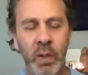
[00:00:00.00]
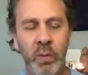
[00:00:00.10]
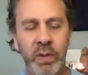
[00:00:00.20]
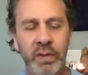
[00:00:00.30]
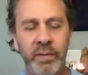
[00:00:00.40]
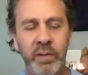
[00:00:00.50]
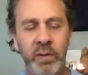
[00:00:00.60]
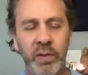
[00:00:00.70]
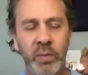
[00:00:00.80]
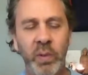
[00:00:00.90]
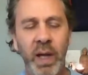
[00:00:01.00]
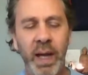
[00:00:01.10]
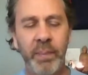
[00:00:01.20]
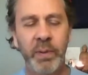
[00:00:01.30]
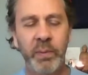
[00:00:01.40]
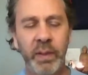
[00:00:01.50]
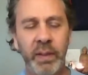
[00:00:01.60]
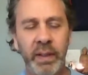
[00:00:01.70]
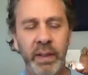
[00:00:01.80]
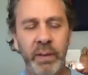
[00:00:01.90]
which of course will happen
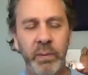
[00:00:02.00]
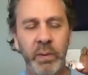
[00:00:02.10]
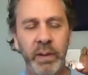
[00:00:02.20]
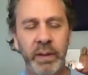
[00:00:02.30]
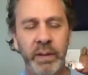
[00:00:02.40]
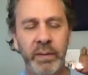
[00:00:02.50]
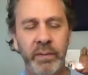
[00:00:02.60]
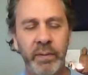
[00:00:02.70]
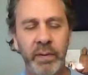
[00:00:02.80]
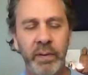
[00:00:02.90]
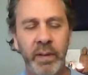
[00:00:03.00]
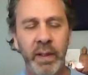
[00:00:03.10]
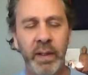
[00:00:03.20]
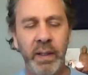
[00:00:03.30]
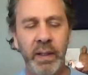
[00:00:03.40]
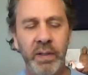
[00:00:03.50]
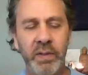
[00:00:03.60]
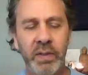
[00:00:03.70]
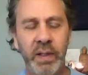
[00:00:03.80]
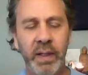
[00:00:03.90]
one day, won't it, for
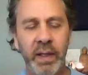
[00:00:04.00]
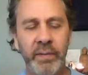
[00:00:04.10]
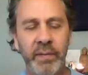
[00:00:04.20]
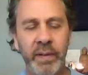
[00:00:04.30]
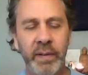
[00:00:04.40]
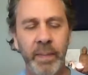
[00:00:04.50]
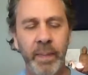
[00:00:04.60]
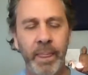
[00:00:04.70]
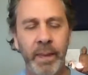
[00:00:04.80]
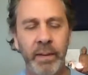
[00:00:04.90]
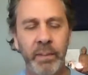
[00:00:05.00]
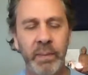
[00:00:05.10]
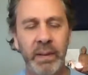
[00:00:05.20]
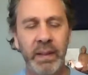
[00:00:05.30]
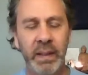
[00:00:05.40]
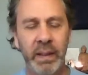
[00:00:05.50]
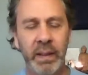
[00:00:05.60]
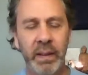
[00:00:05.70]
each and every being.